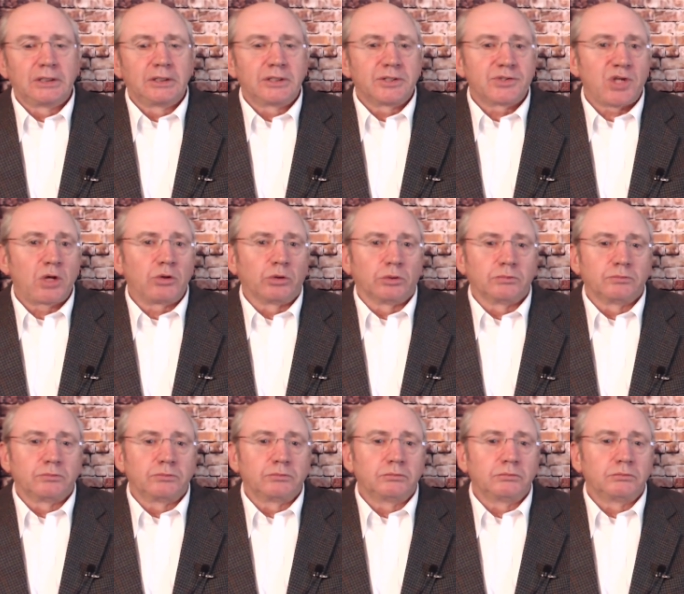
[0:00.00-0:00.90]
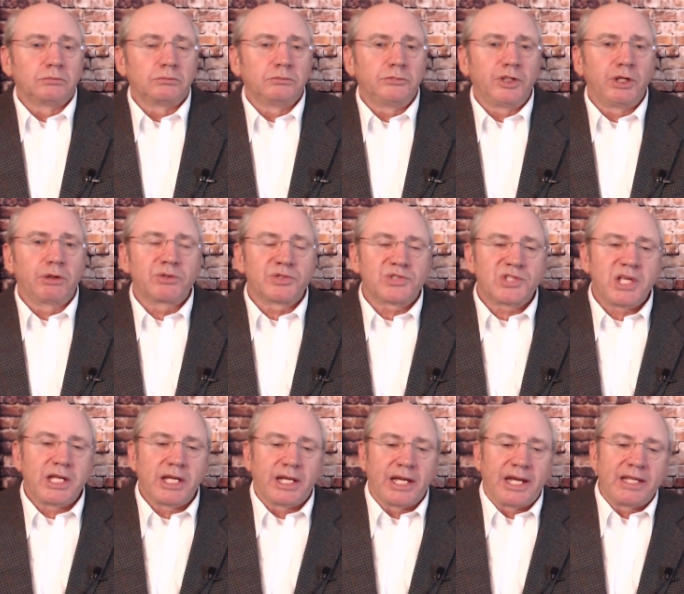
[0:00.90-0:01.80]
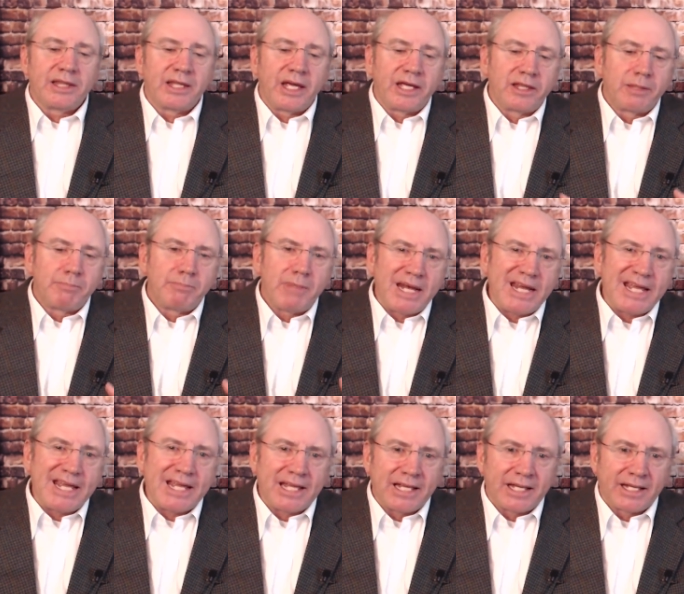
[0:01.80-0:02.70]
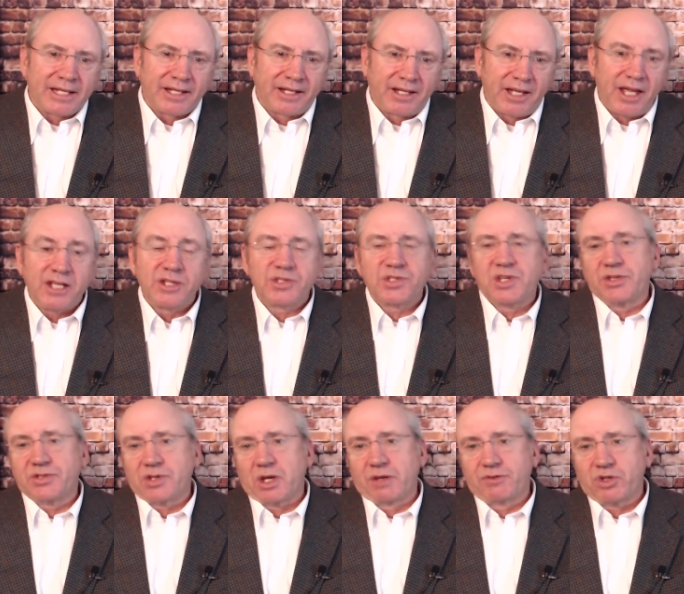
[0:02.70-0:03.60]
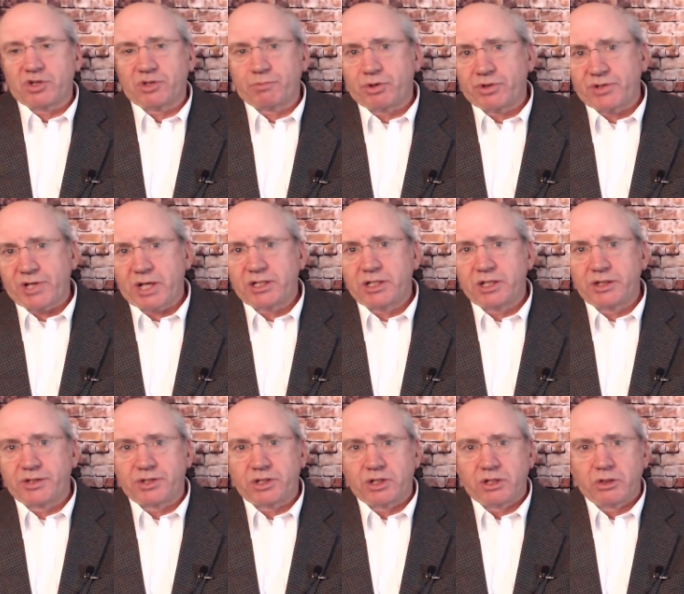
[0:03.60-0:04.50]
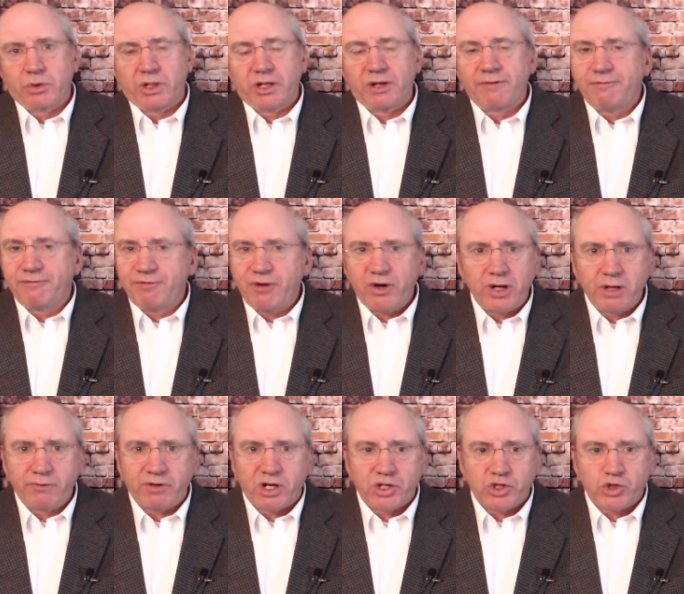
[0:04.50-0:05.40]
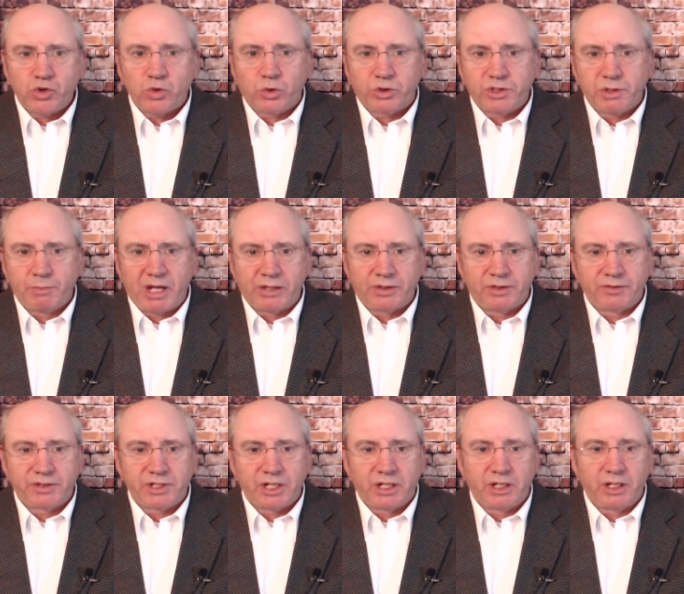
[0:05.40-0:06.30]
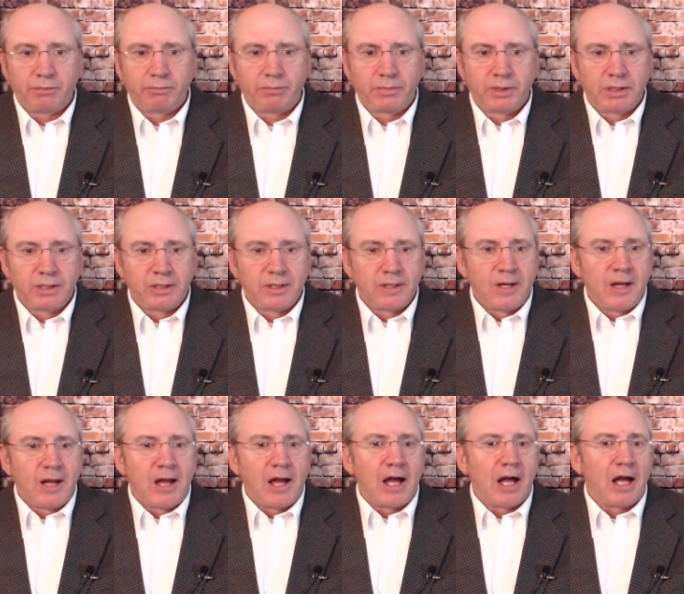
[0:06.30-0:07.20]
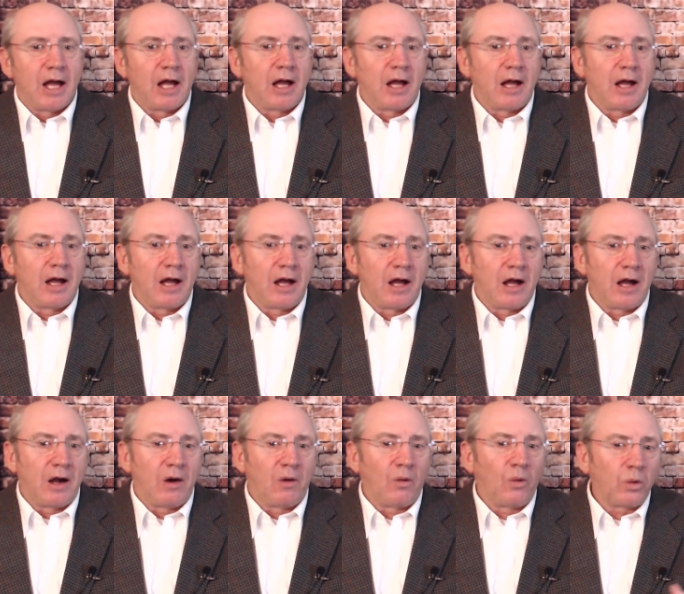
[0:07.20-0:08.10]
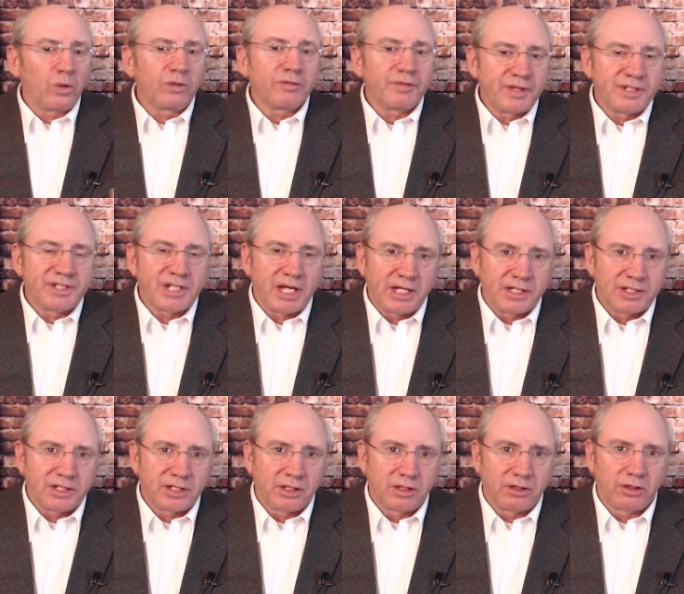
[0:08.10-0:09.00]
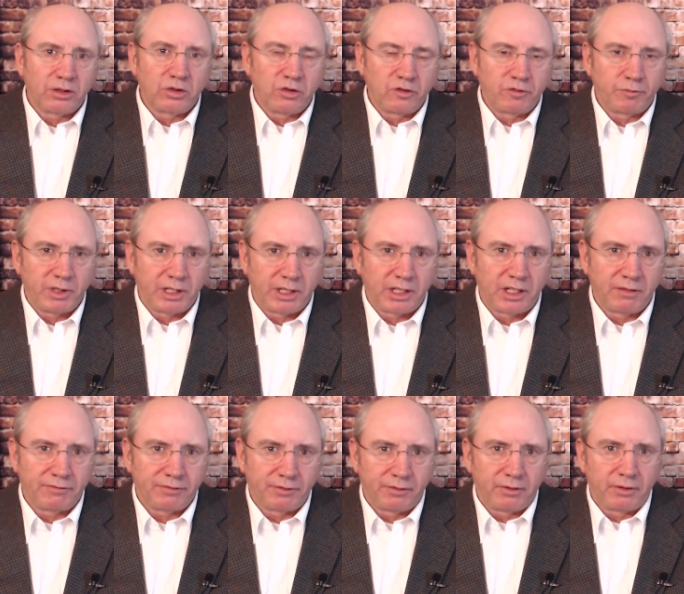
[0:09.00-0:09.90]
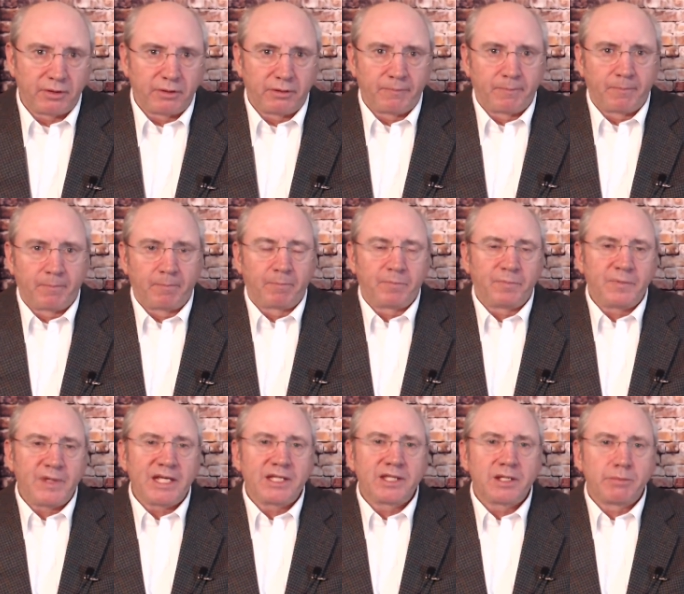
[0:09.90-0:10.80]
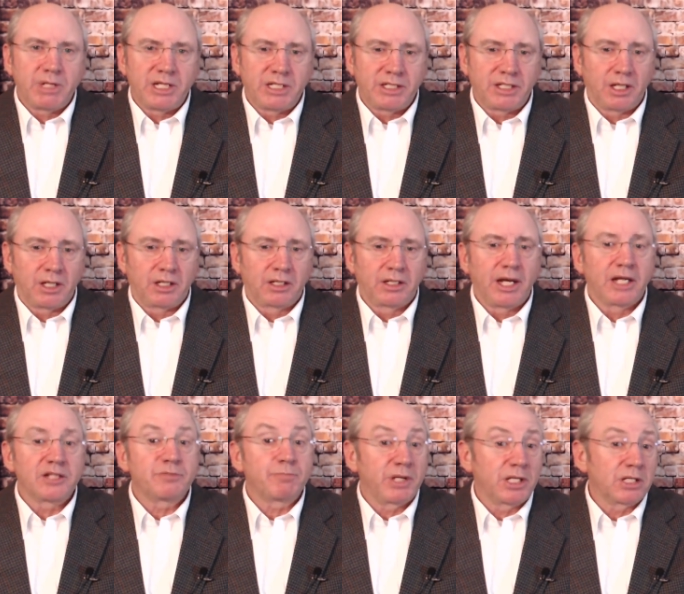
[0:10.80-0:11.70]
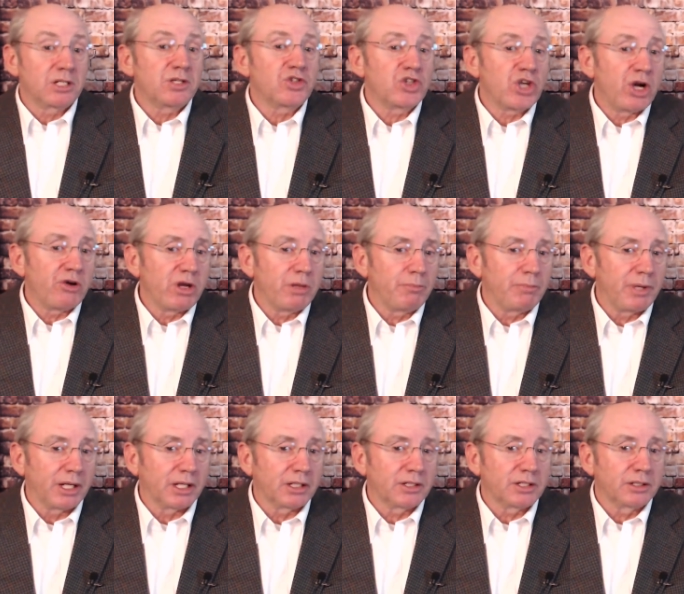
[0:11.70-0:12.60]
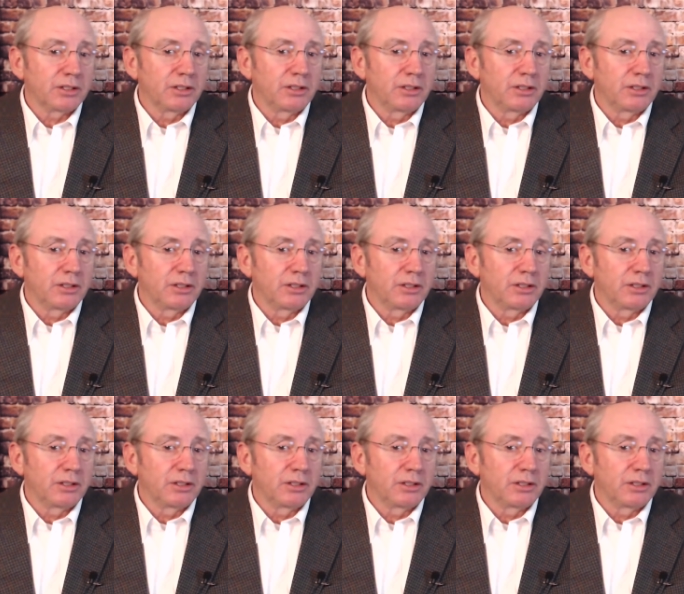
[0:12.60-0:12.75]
So, you can see in, in the many cases I've just presented to you in a very, very short amount of time, uh, all of the data that you've been given in the media has been cherry picked.